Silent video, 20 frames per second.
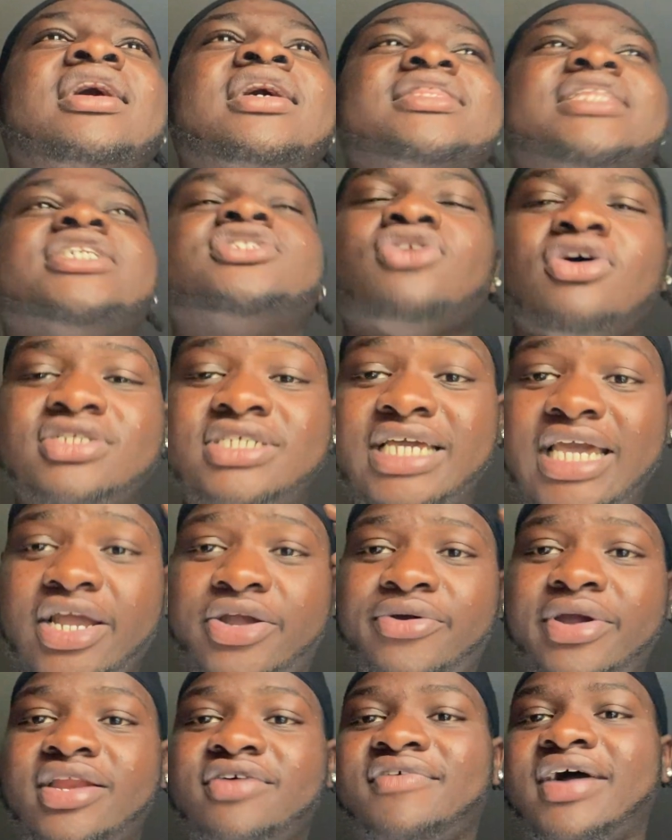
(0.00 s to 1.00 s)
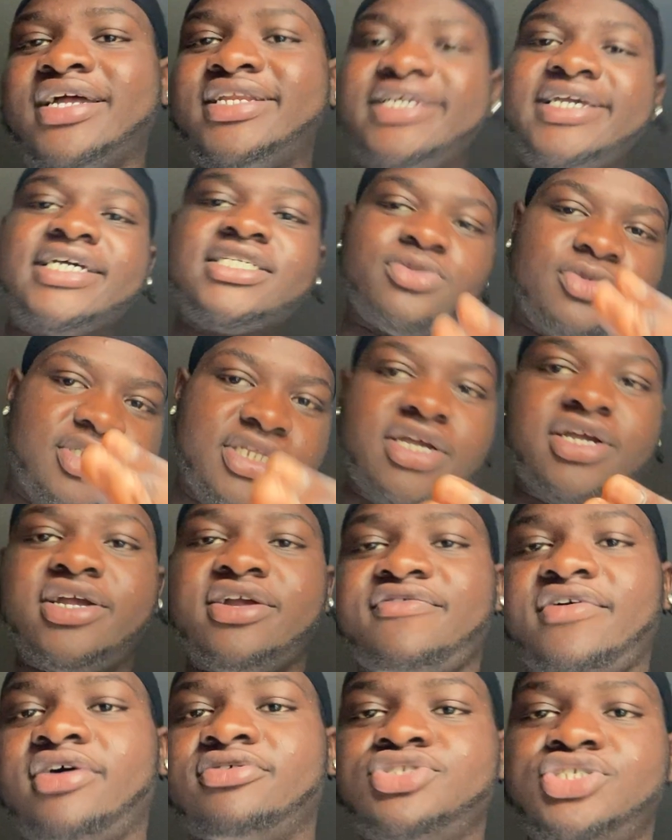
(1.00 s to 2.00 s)
They start to get creative ideas when
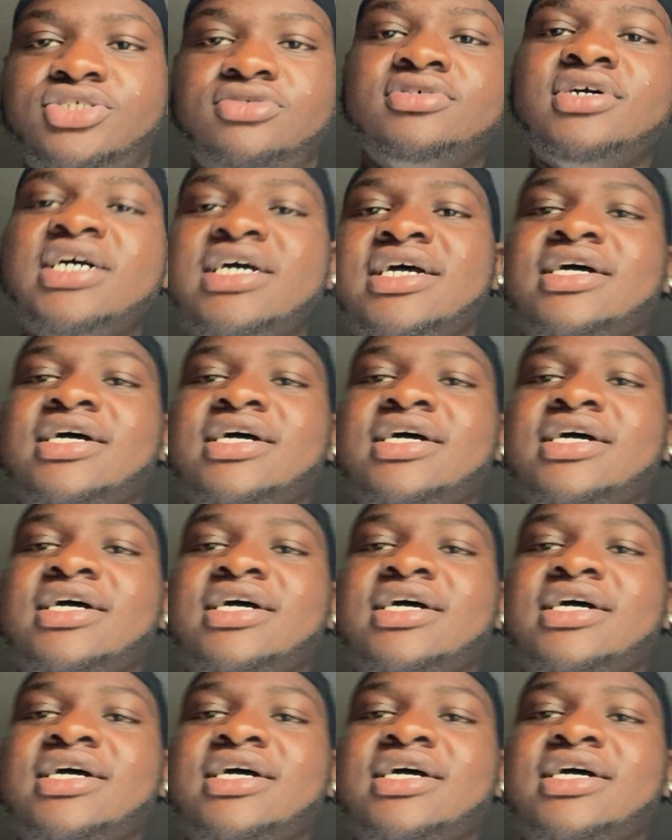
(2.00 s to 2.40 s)
they're around you.